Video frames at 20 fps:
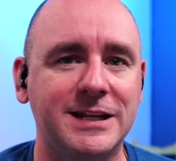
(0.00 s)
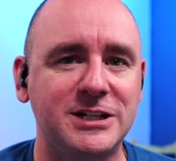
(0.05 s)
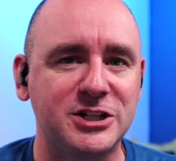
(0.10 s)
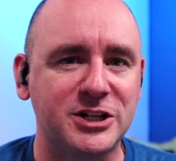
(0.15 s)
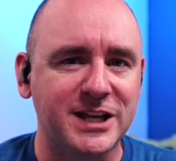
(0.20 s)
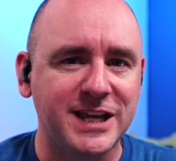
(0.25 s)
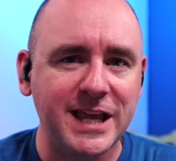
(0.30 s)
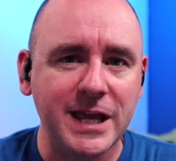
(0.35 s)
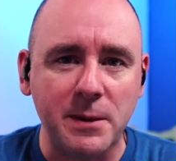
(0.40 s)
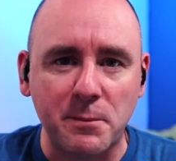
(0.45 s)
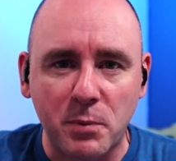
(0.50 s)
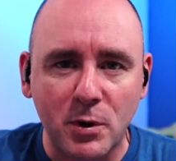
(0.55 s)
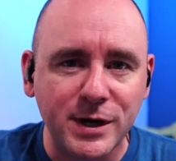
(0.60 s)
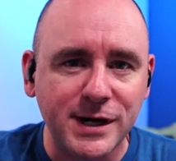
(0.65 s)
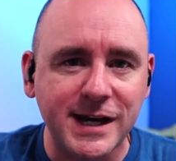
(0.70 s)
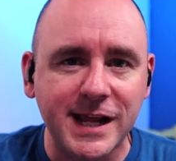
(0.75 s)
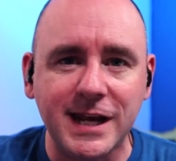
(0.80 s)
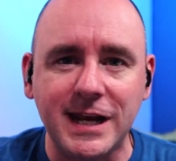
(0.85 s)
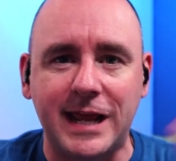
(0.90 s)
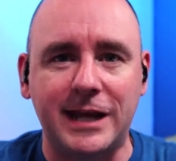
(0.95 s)
your key and put it
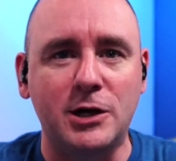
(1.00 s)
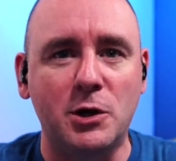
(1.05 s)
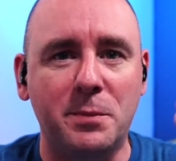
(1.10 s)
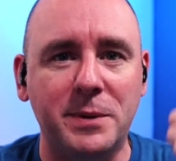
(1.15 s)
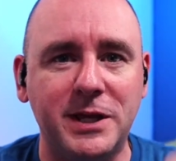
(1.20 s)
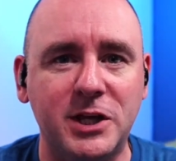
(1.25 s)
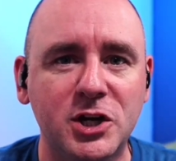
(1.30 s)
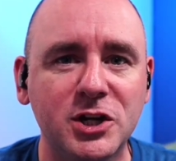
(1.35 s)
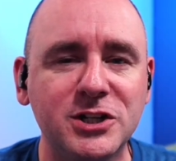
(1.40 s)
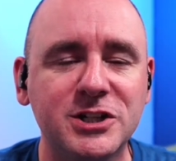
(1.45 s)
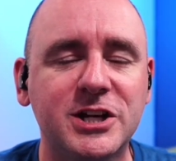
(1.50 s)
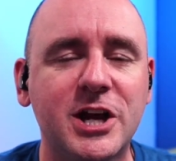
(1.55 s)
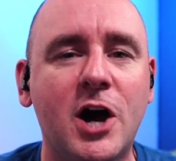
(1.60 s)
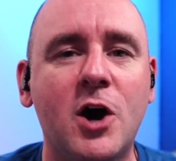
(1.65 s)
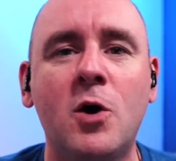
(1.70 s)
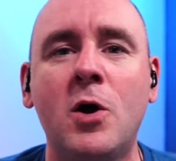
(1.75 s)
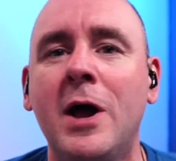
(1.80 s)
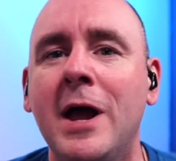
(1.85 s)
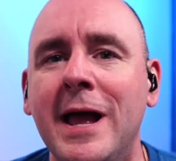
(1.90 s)
in, and you'll be good to go.